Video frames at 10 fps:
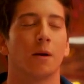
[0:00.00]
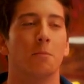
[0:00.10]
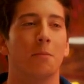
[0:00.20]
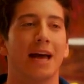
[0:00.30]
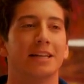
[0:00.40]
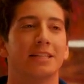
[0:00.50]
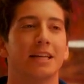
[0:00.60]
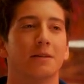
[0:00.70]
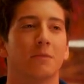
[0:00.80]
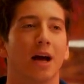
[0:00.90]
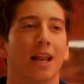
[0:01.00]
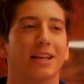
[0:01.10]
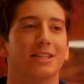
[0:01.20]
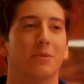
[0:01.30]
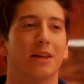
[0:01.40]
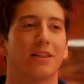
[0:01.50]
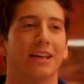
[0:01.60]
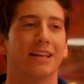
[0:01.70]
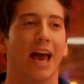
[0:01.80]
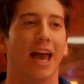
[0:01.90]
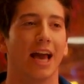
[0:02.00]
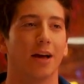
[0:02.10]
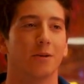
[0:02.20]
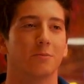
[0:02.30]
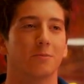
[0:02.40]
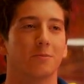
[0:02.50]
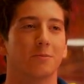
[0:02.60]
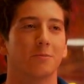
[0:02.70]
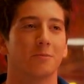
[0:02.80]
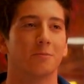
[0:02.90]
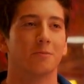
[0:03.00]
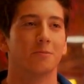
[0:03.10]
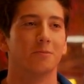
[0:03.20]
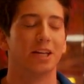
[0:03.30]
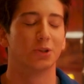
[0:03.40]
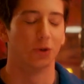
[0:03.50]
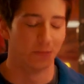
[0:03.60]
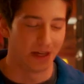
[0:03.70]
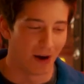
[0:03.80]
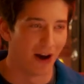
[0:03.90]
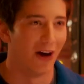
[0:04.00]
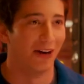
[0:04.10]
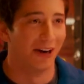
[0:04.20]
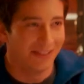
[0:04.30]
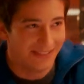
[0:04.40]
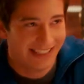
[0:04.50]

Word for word: Mandy Elizabeth Yang. It would be my honor.